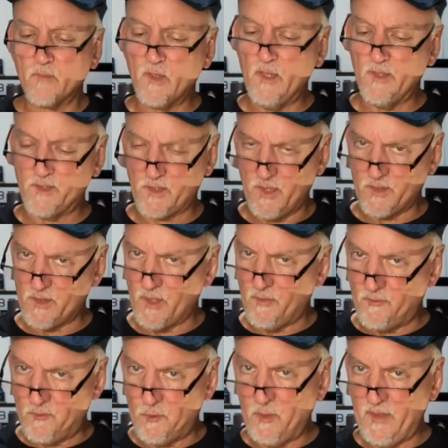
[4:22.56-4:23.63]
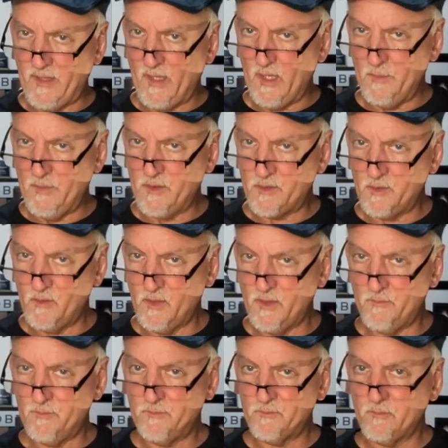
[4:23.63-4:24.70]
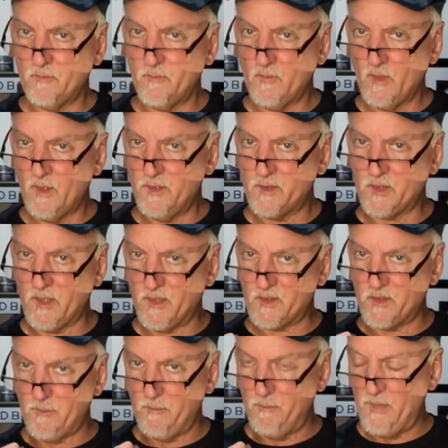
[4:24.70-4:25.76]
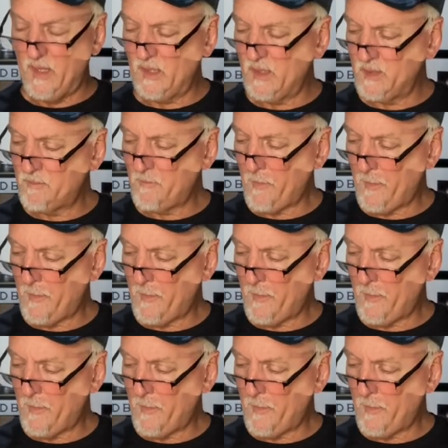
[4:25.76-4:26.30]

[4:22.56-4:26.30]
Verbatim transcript: it's got a fruity element to it. It's got some melon.